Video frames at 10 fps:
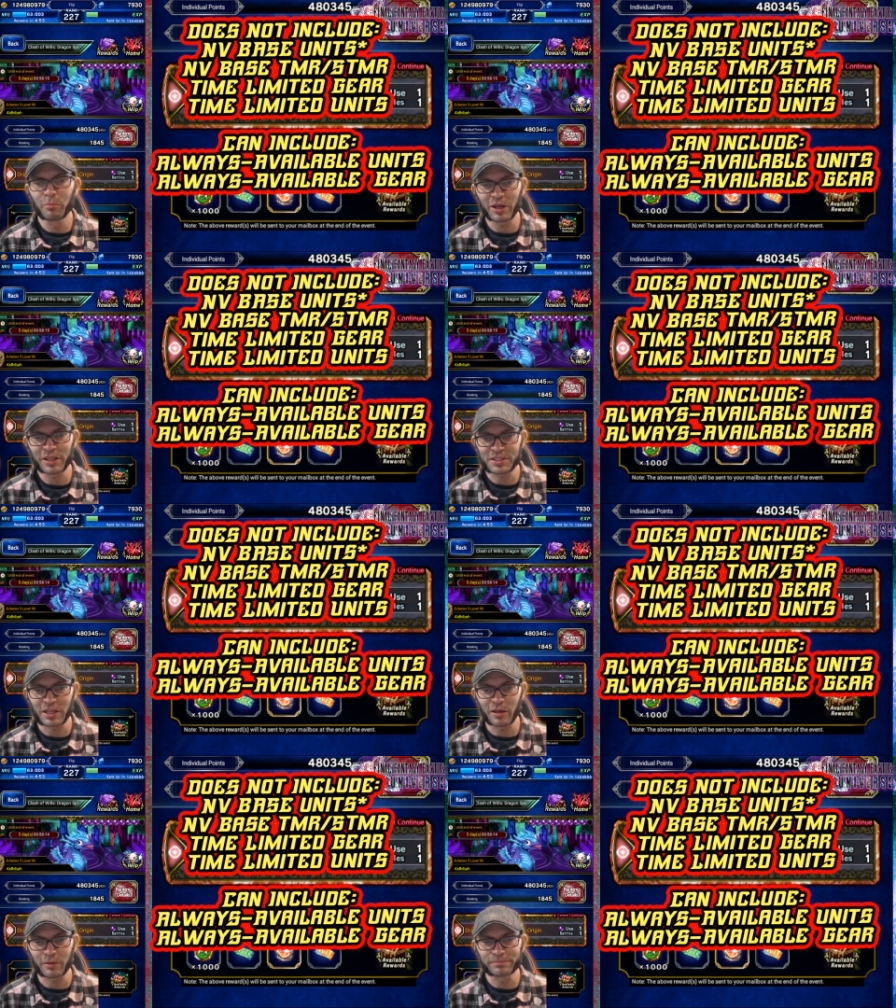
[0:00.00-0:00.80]
But,
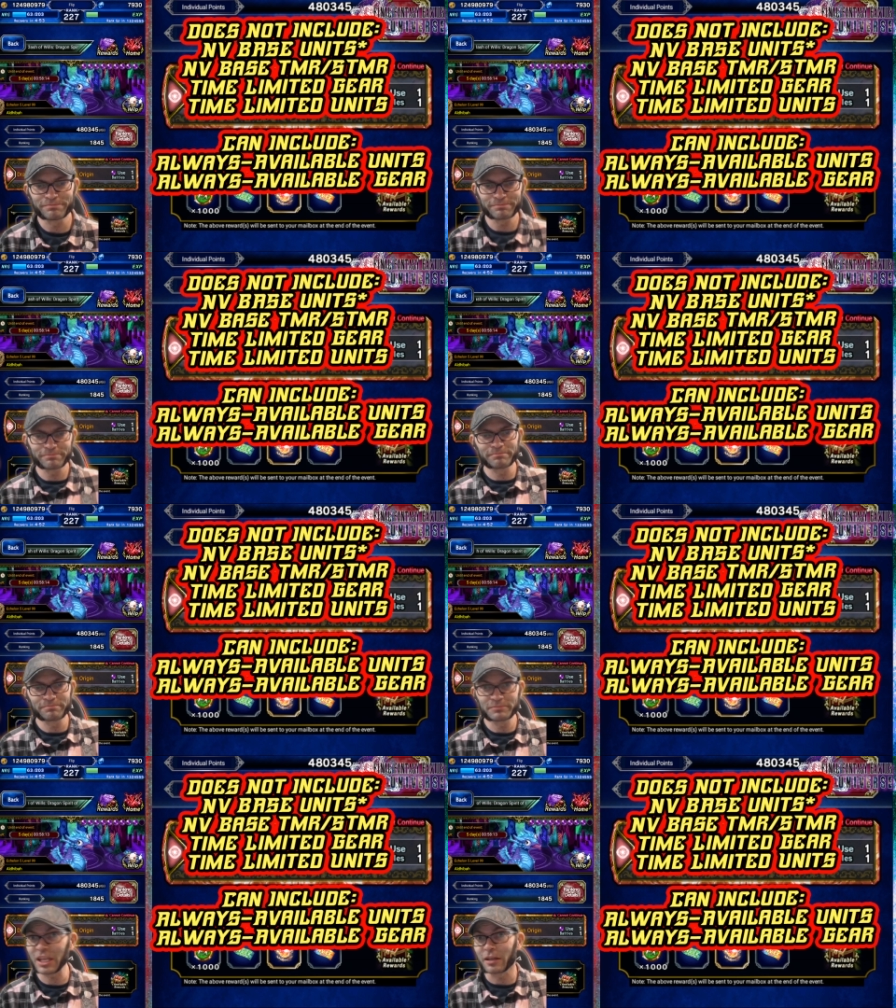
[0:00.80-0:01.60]

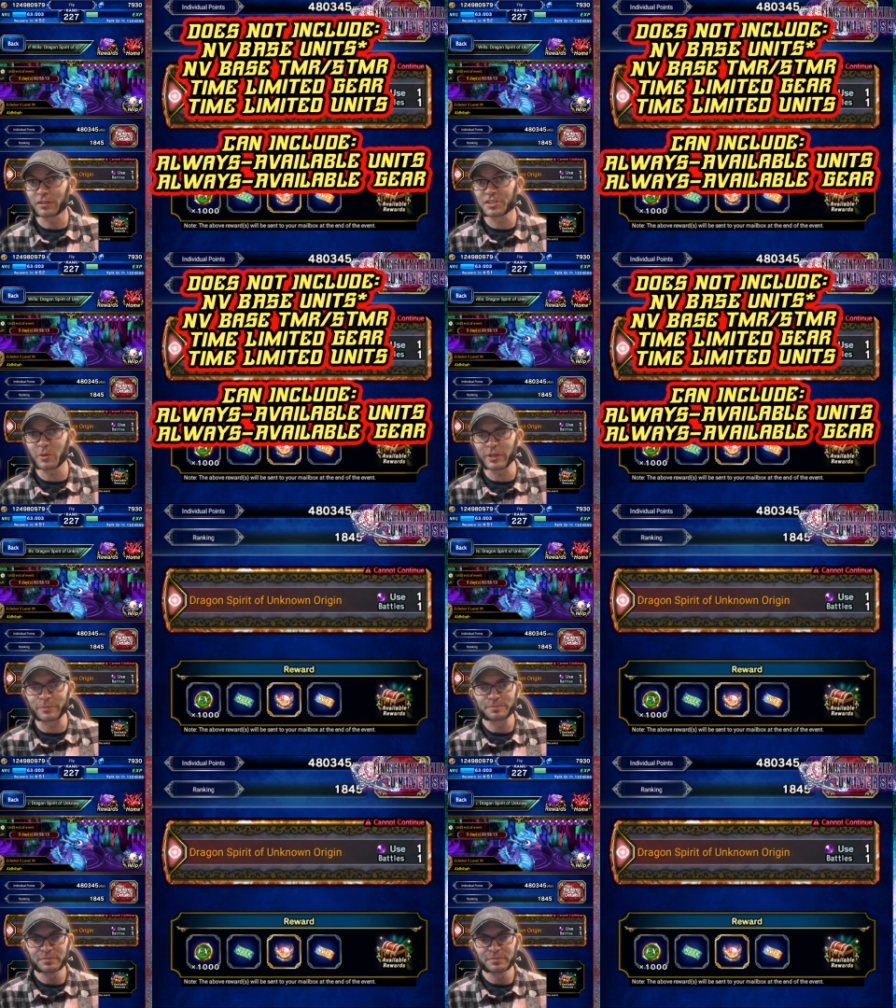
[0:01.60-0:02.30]
yeah, let's go in.